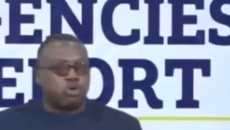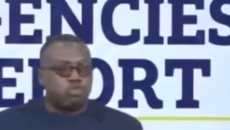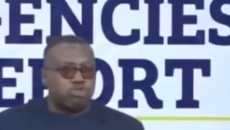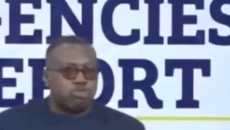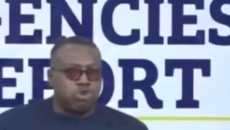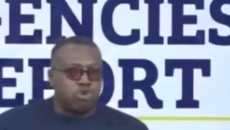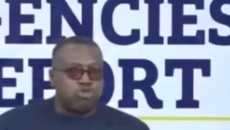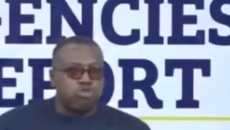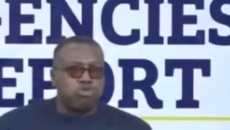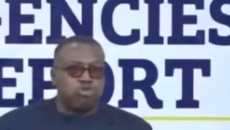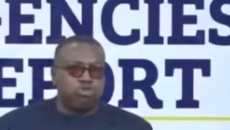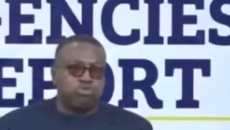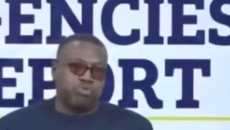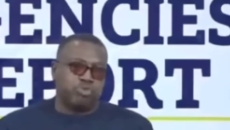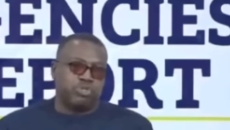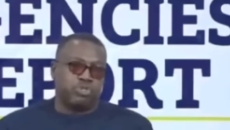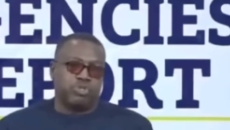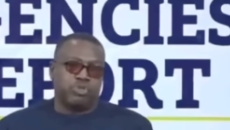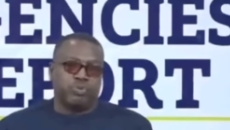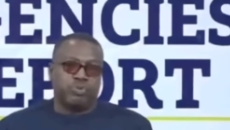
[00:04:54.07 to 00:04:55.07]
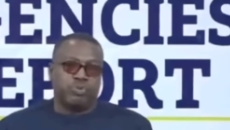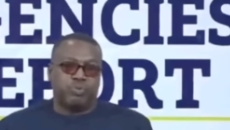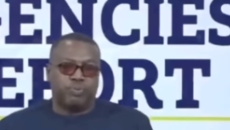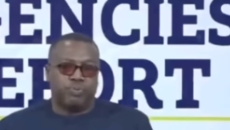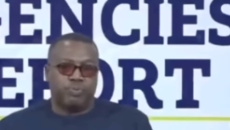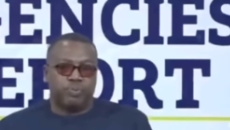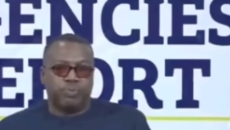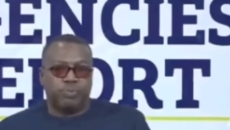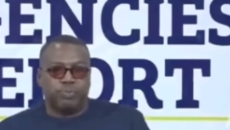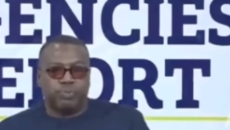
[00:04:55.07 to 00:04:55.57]
rooms.
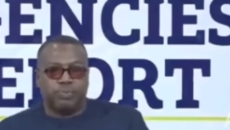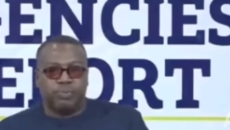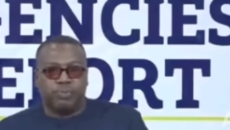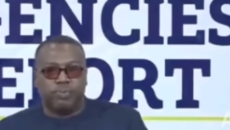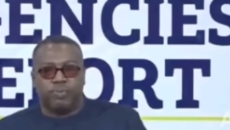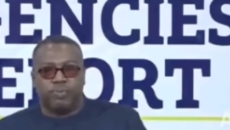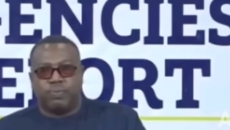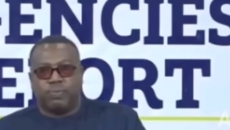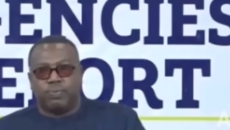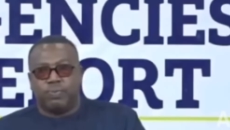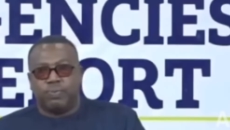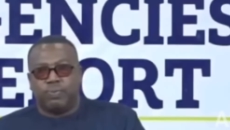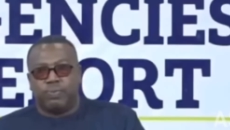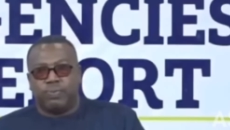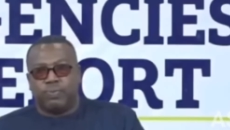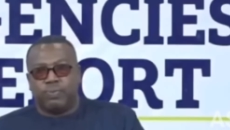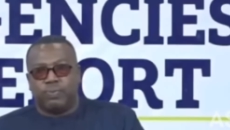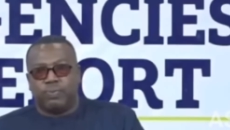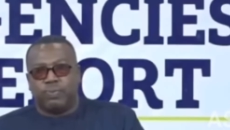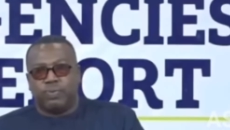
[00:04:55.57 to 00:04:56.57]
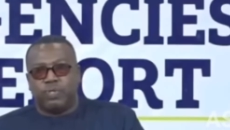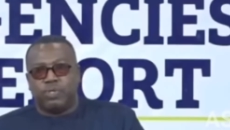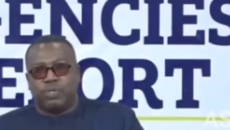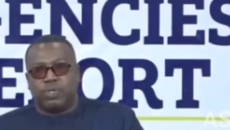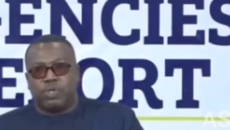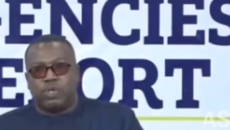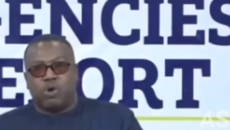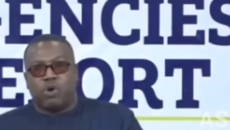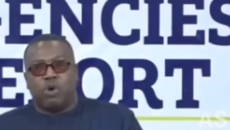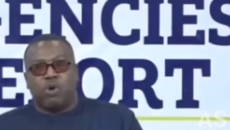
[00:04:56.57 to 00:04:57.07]
Listen up to this part.
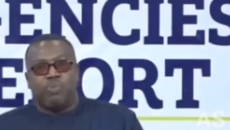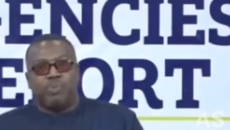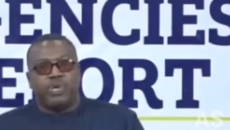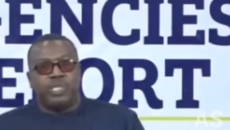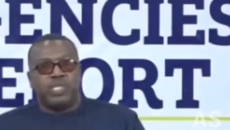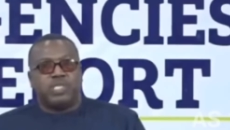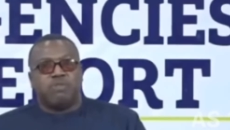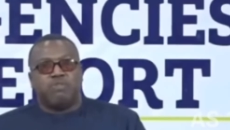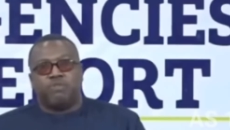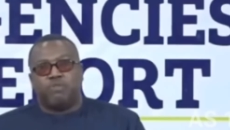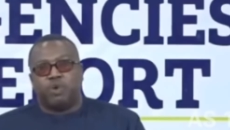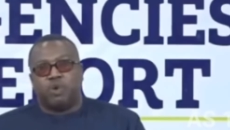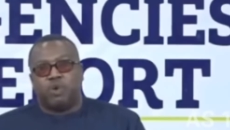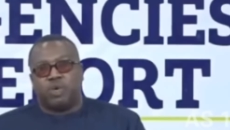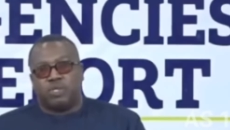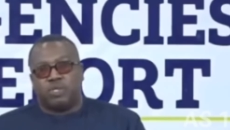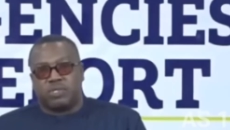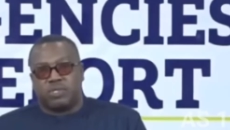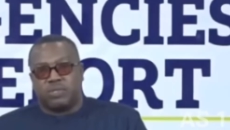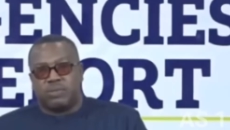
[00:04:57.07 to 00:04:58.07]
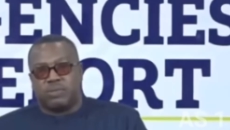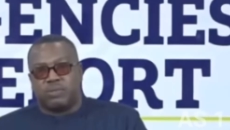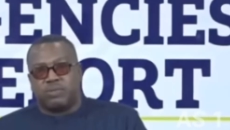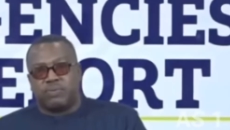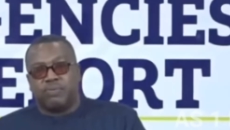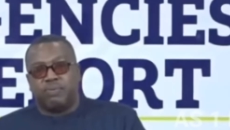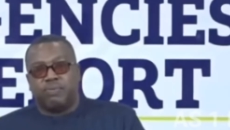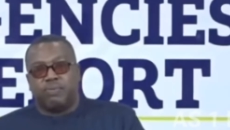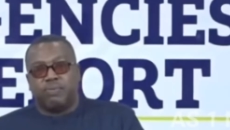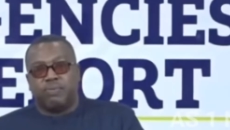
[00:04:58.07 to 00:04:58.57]
Operating floors,
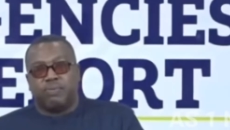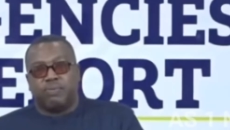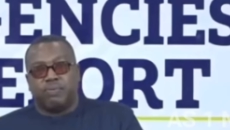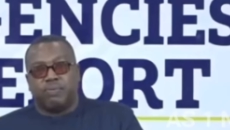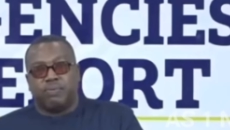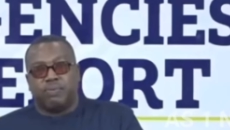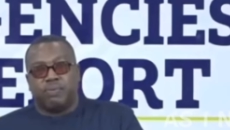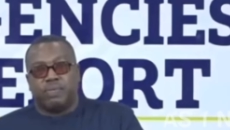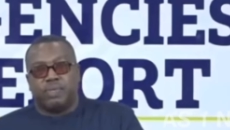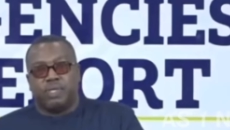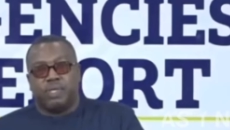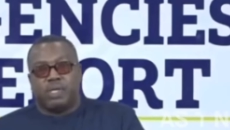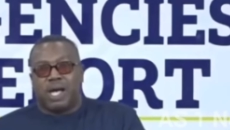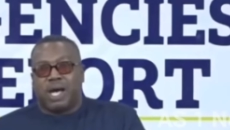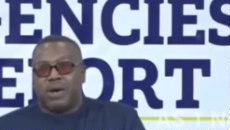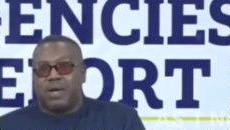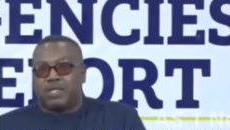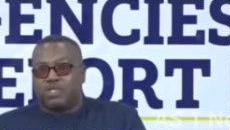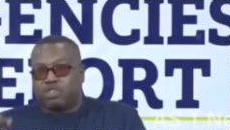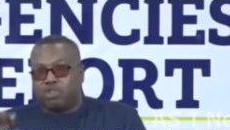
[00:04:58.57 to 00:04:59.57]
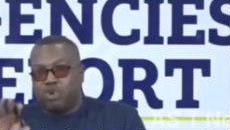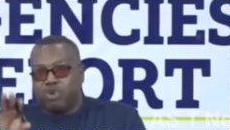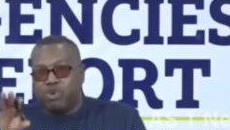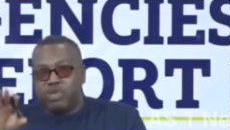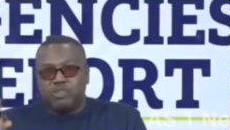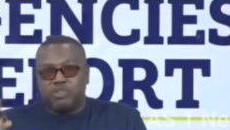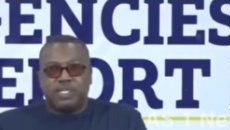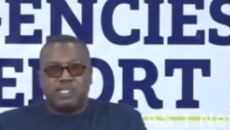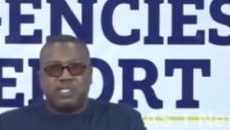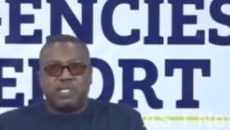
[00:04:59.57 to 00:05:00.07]
our storage
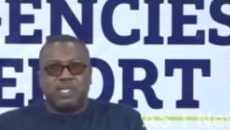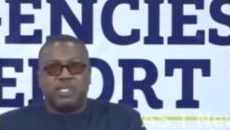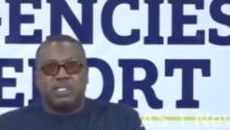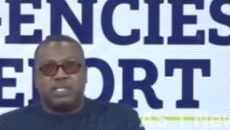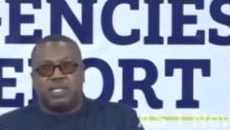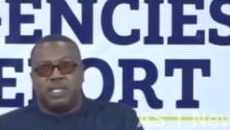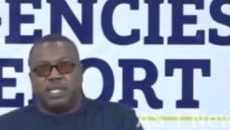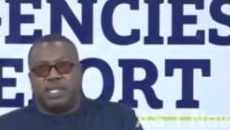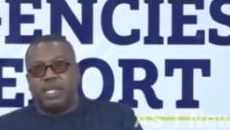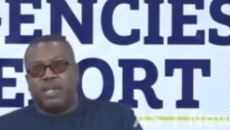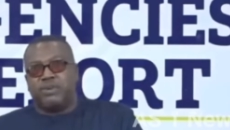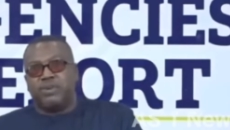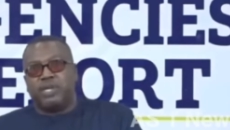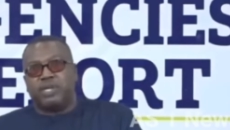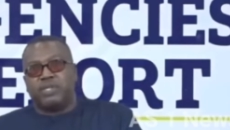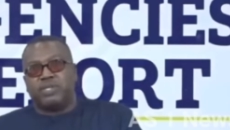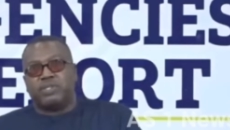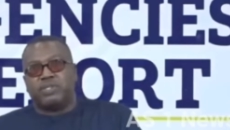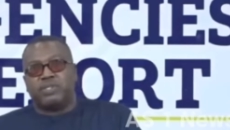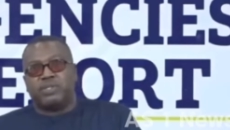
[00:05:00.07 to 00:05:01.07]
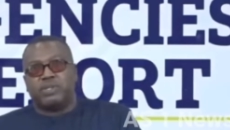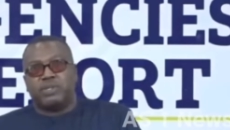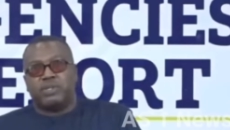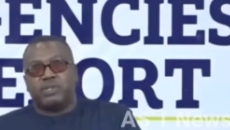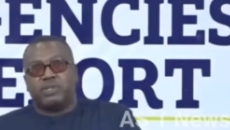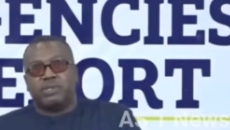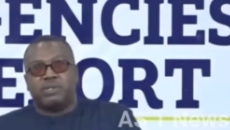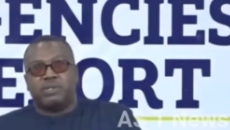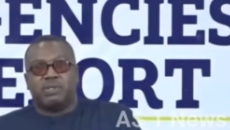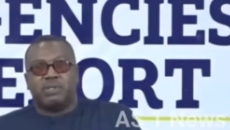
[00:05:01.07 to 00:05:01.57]
facility areas,
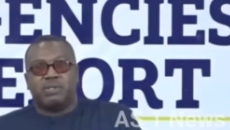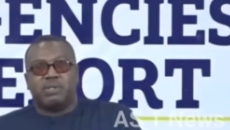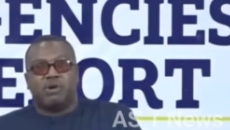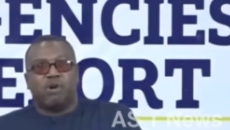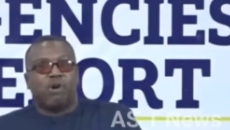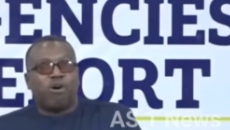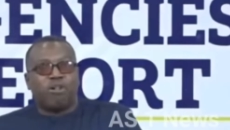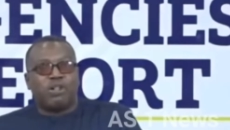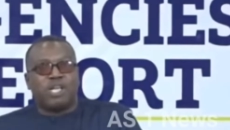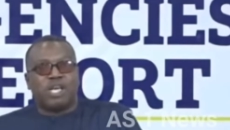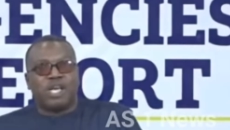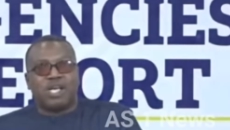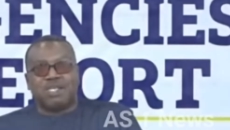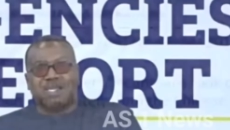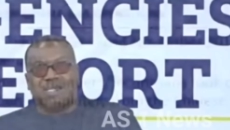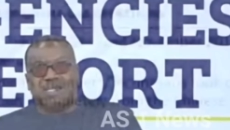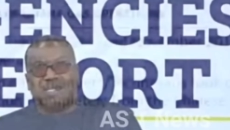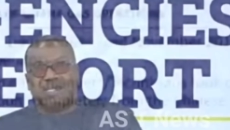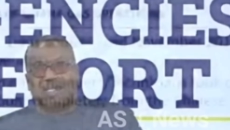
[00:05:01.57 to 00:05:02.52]
all Ghanaians.